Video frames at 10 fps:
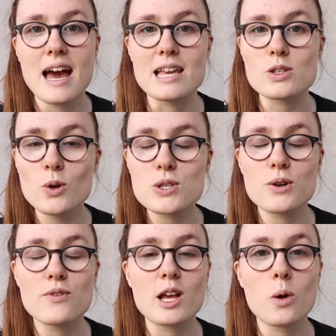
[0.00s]
It's
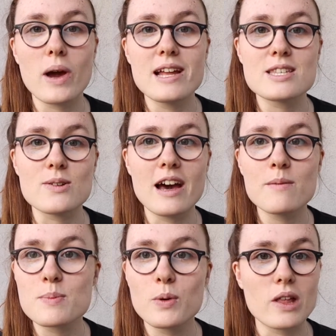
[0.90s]
also a really good way to
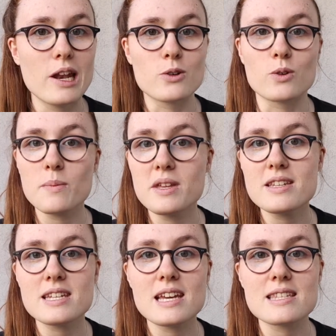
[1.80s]
help support the local
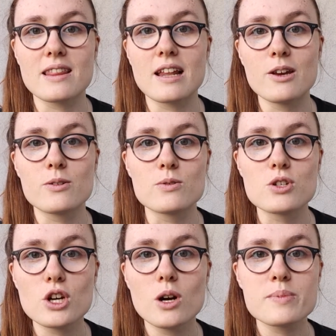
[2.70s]
communities and the local
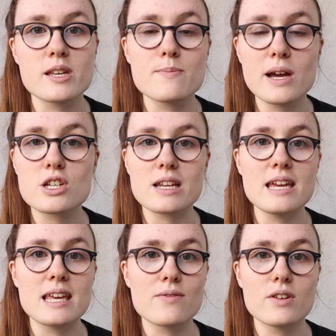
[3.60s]
shops,
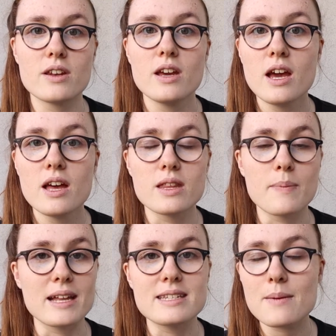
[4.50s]
especially given the
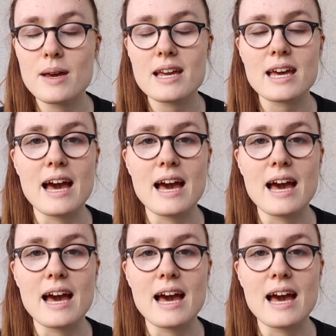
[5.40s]
pandemic,